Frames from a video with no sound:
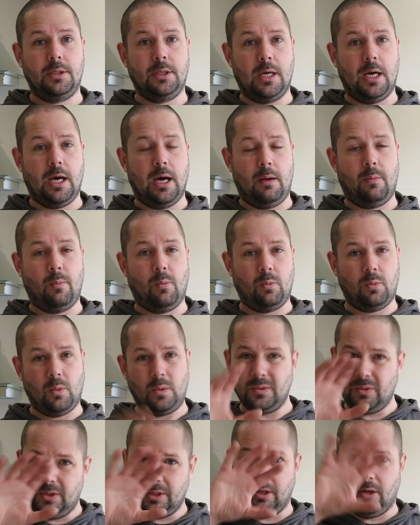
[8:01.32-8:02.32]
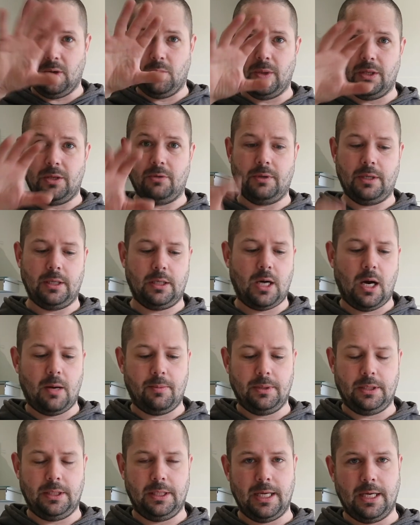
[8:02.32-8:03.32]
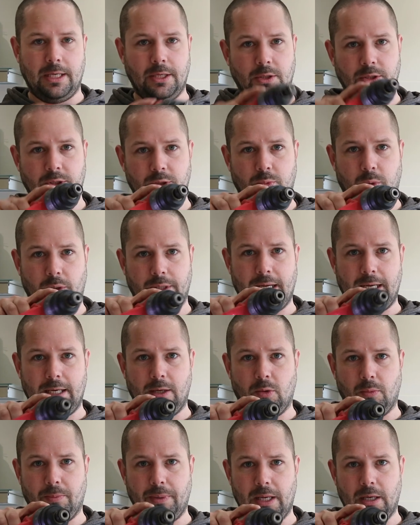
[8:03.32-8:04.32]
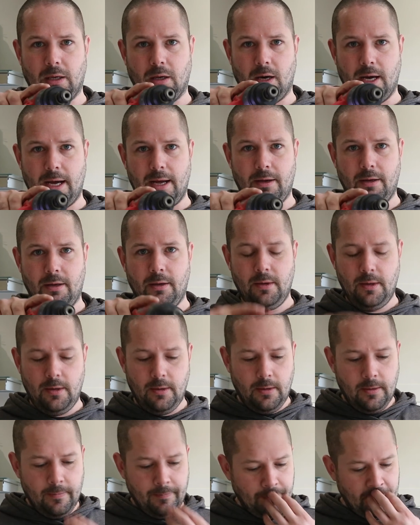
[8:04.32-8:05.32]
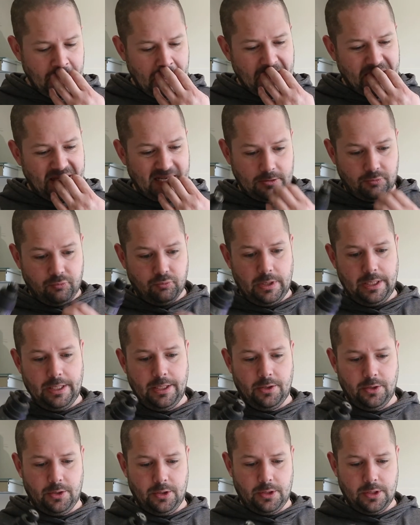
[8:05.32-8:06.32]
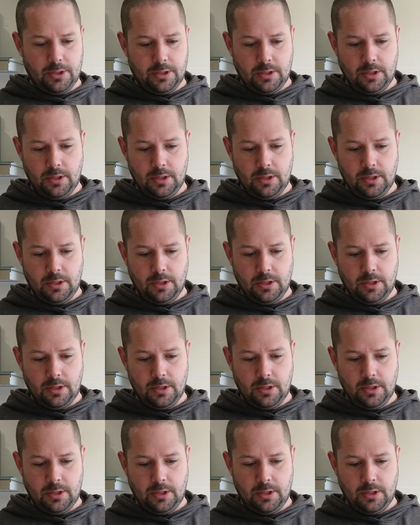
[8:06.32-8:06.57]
You know, when you're in a cupboard and that, you just want that little bit of light. That's really good.